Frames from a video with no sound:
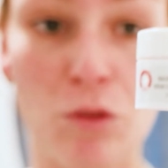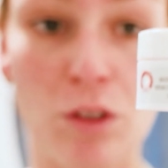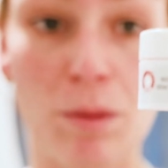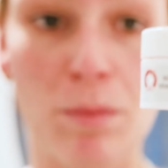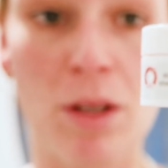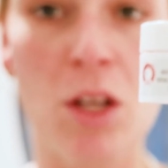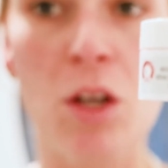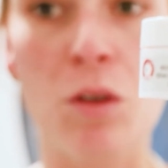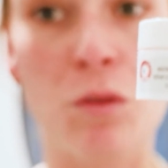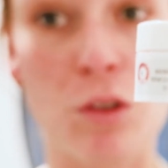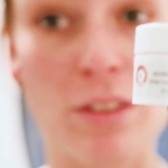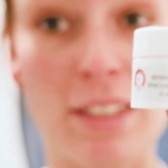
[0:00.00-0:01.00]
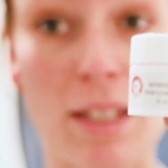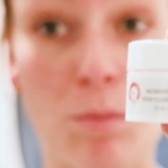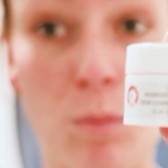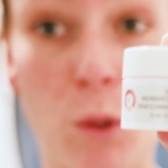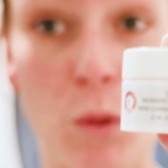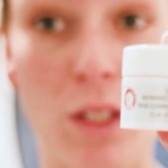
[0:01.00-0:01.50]
from First
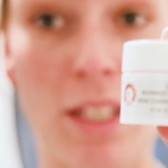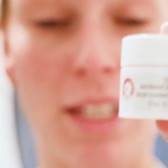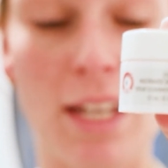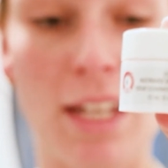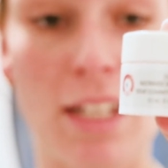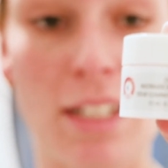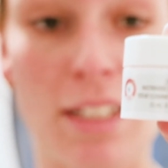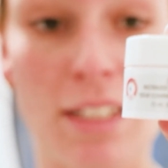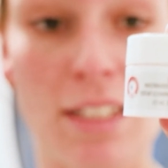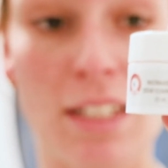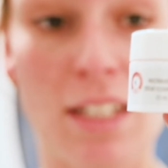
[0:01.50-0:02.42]
Aid Beauty, and